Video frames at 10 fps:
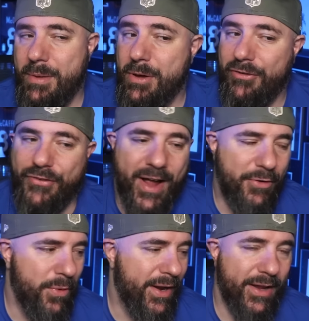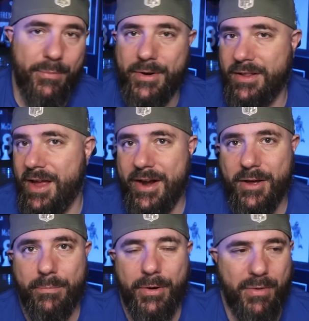Maybe I'll find a way to get him in the
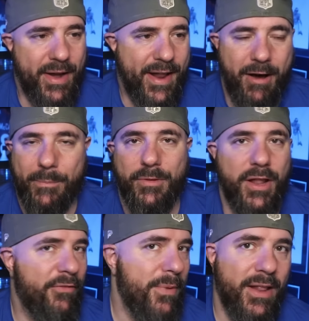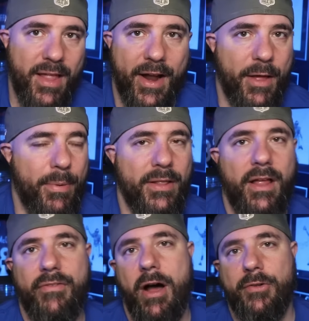lineup, but right now I love my lineup. I
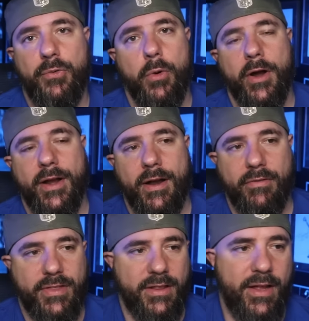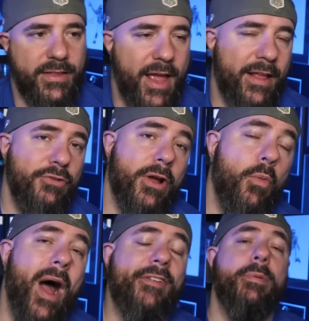love how it's working and everything like that. And you
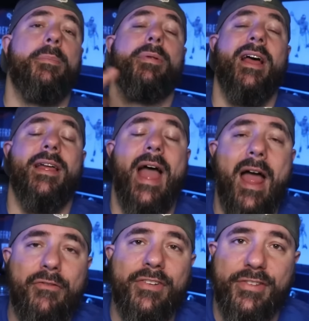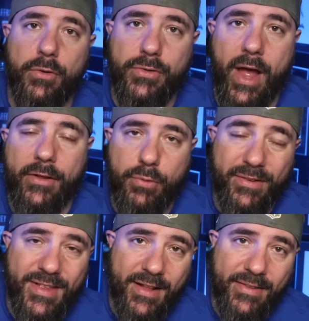can watch me play every single night,
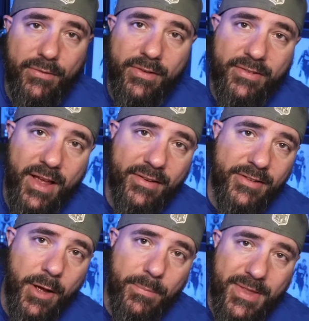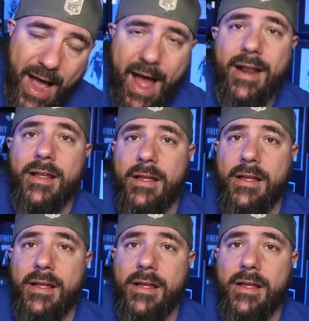twitch dot T V slash dub dot.